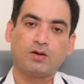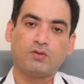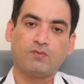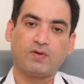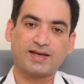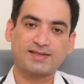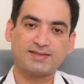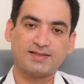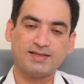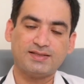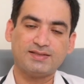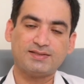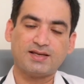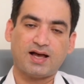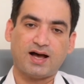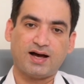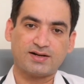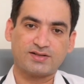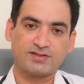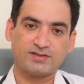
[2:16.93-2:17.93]
Vaccines
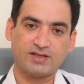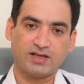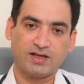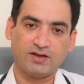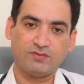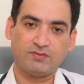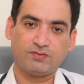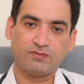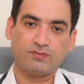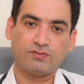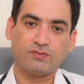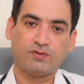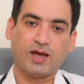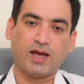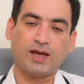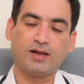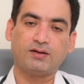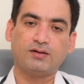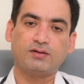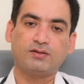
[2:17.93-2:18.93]
are safe
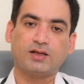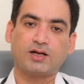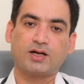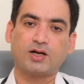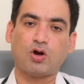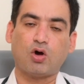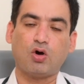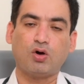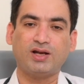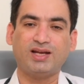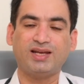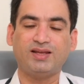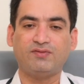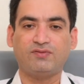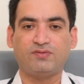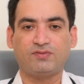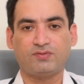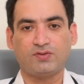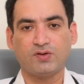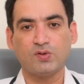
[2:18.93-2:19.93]
and there are only
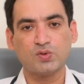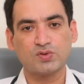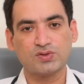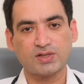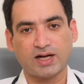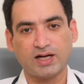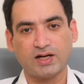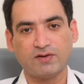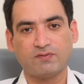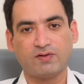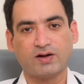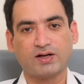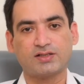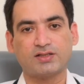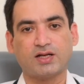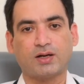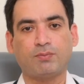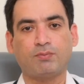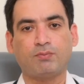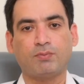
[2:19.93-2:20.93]
few side
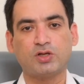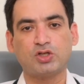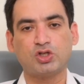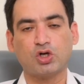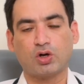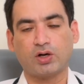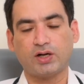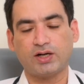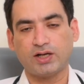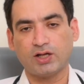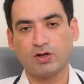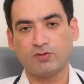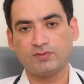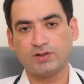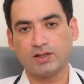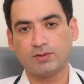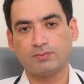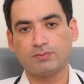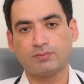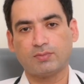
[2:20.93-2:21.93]
effects, and majority of
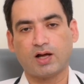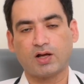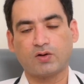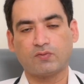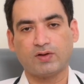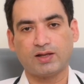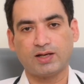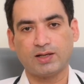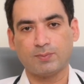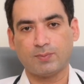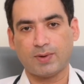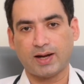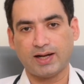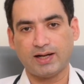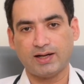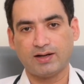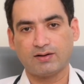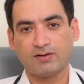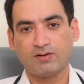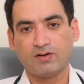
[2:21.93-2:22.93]
them are very
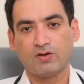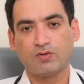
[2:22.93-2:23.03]
mild.